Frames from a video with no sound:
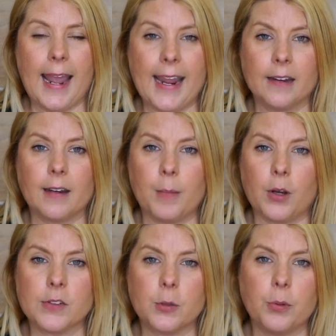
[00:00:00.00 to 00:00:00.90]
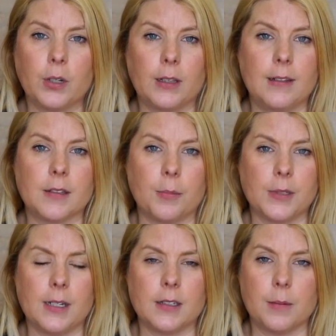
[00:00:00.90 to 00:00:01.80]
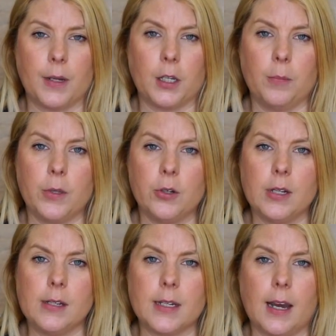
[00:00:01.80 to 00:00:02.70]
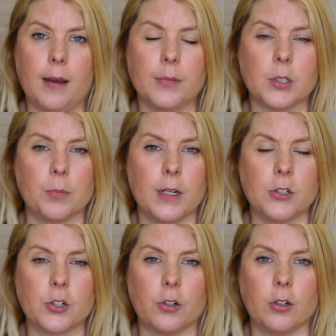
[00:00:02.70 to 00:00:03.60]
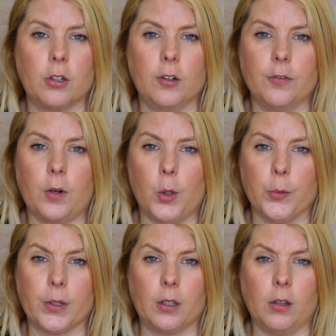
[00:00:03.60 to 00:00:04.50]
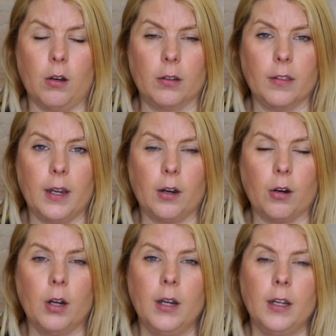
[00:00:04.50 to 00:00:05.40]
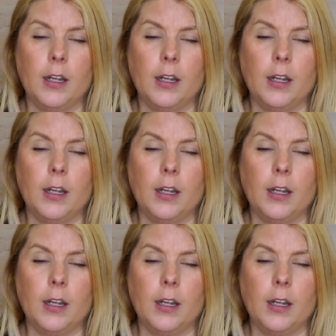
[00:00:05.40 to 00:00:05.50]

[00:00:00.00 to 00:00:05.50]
And I'm also putting these updates in my community tab, so make sure you're following along there